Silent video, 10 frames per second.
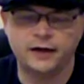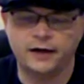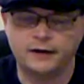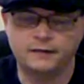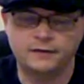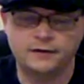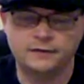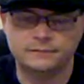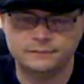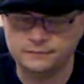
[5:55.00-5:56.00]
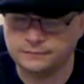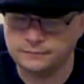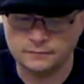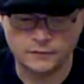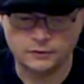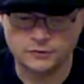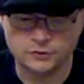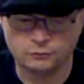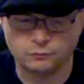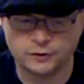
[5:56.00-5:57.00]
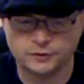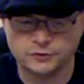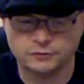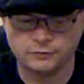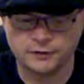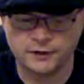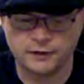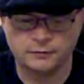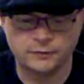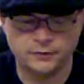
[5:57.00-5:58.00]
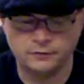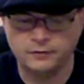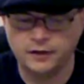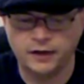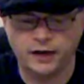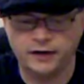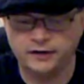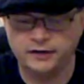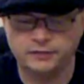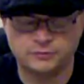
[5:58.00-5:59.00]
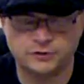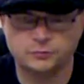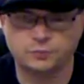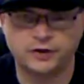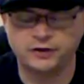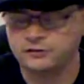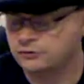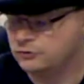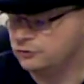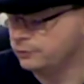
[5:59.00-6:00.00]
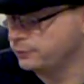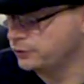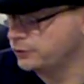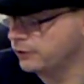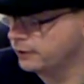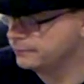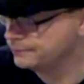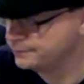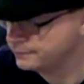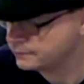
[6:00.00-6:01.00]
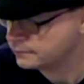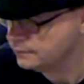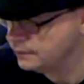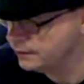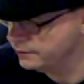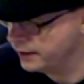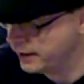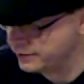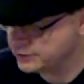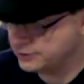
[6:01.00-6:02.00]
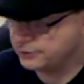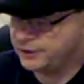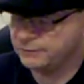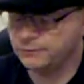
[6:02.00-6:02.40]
and then, you know, just run it straight down the middle, and it keeps this blade super sharp. Now, I still keep the